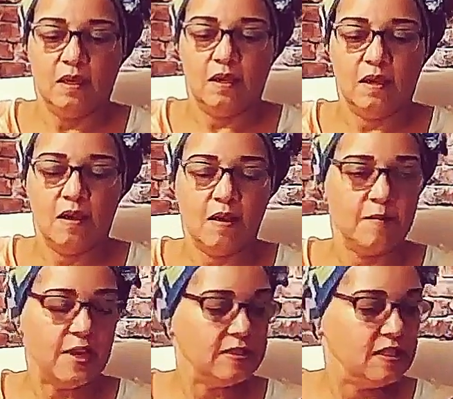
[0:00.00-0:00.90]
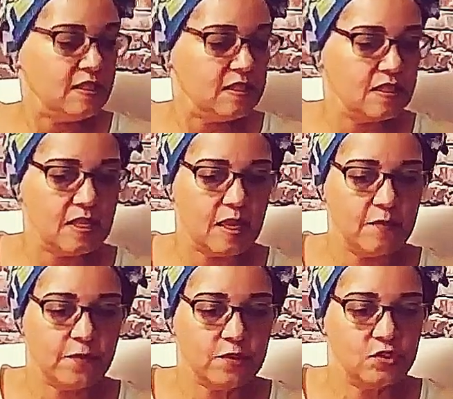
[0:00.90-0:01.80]
I needed a
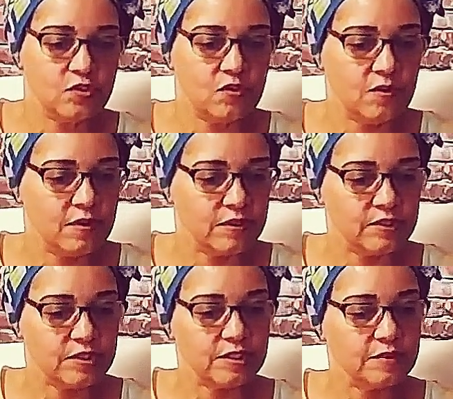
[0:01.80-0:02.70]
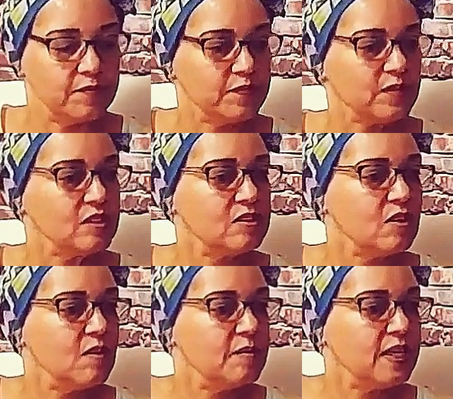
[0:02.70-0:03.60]
name for George. So
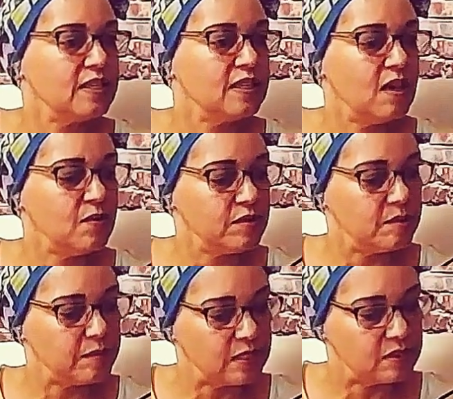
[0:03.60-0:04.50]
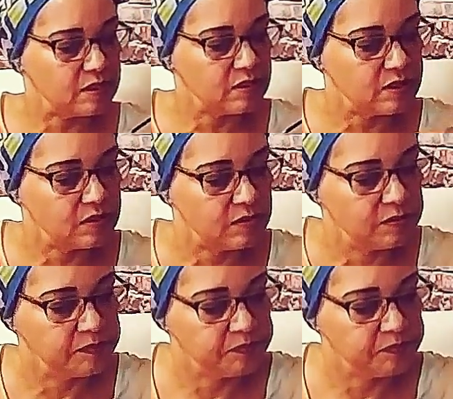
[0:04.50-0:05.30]
I'm like, now what am I gonna do?